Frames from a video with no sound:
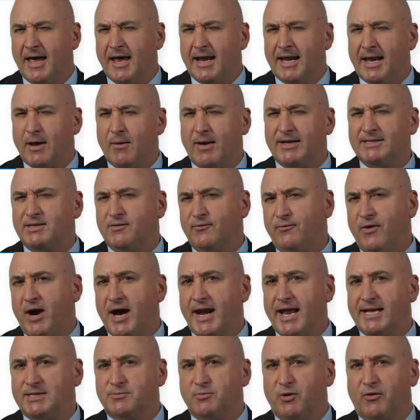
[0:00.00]
Now, as a
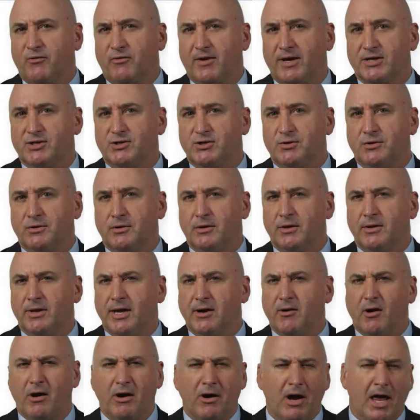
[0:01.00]
finance professional,
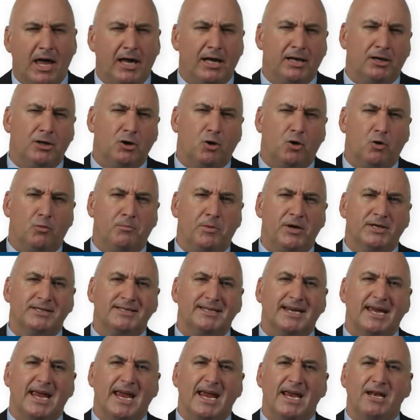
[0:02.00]
there are an
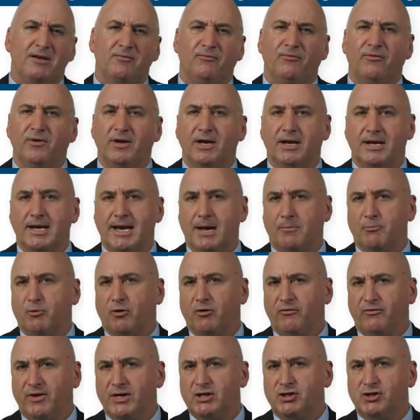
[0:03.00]
almost infinite number
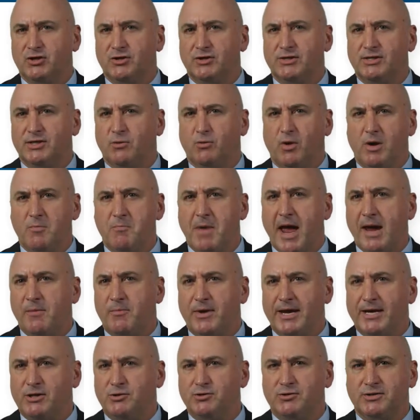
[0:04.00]
of issues that we may
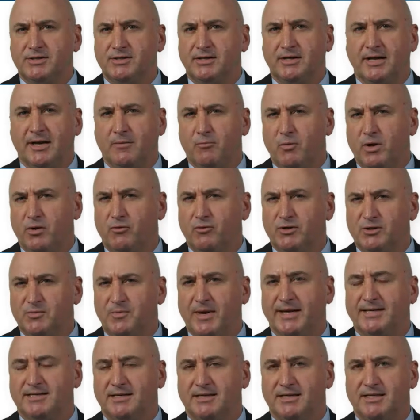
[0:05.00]
be interested in with
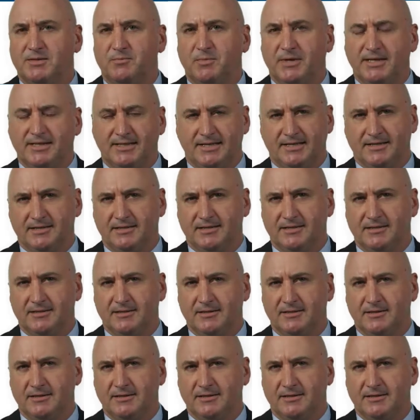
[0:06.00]
respect to this business.